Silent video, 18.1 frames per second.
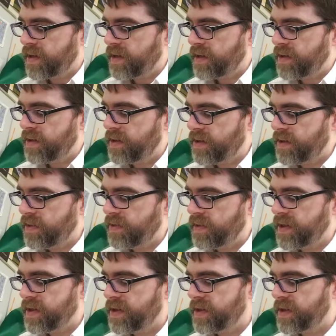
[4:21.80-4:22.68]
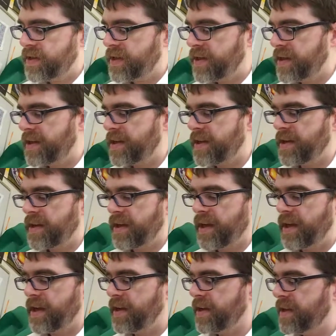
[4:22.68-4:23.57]
newtons,
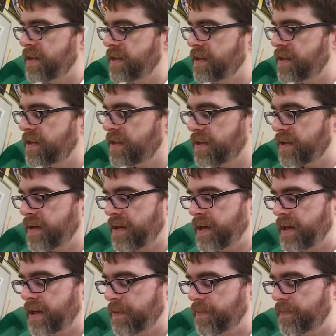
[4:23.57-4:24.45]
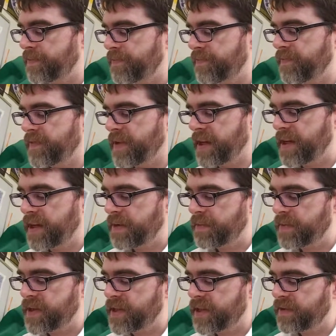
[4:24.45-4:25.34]
and again
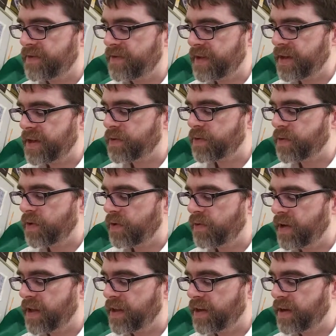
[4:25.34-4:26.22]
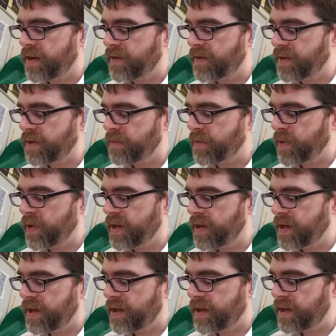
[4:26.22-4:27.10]
with sig figs we're going to round that off to
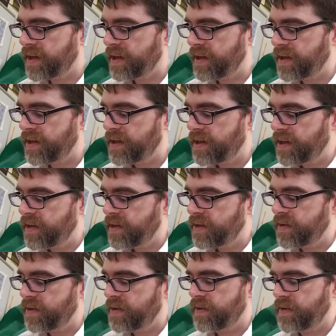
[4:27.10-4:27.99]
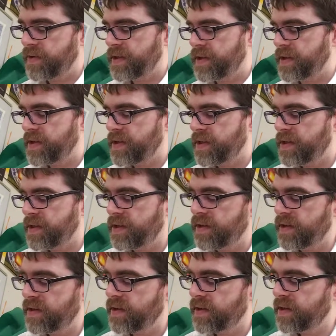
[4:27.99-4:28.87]
0.98 newtons
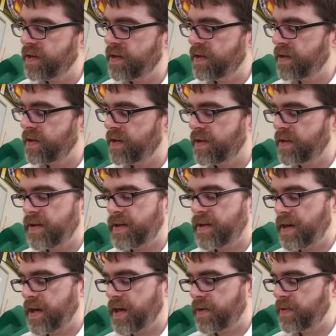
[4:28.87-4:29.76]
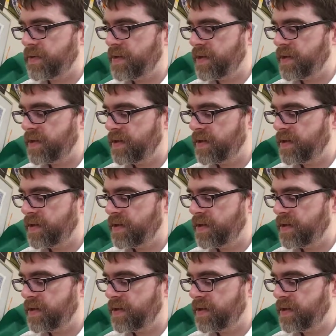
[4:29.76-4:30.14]
down.